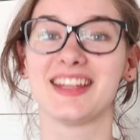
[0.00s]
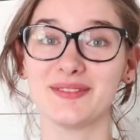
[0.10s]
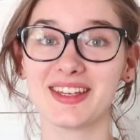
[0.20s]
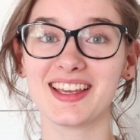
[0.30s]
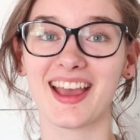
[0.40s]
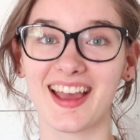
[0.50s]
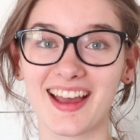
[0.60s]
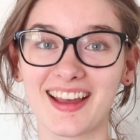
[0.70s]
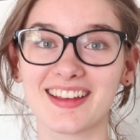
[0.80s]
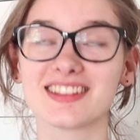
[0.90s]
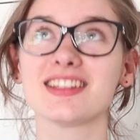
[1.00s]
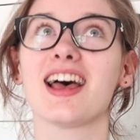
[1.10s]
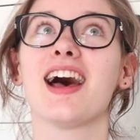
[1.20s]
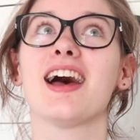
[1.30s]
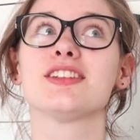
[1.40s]
Dimi has
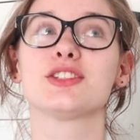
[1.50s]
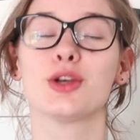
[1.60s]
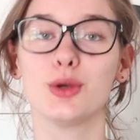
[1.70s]
a